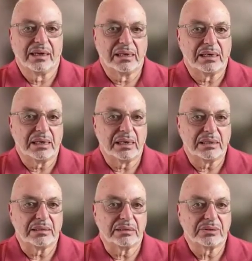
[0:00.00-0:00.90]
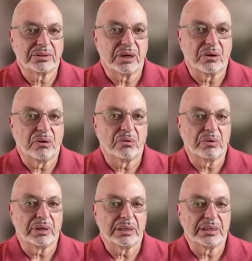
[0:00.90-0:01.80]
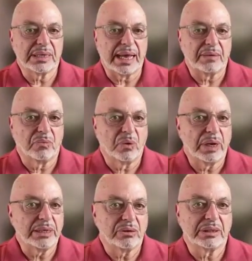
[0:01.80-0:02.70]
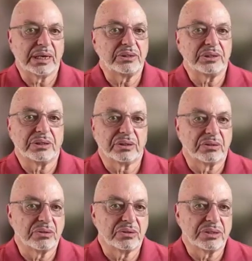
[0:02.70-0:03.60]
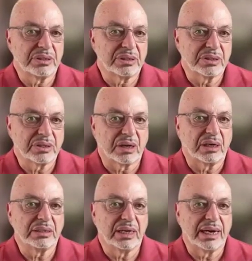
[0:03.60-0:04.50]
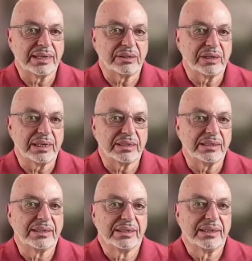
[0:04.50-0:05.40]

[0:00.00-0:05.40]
So is that when your attention turns to Starlight Diner,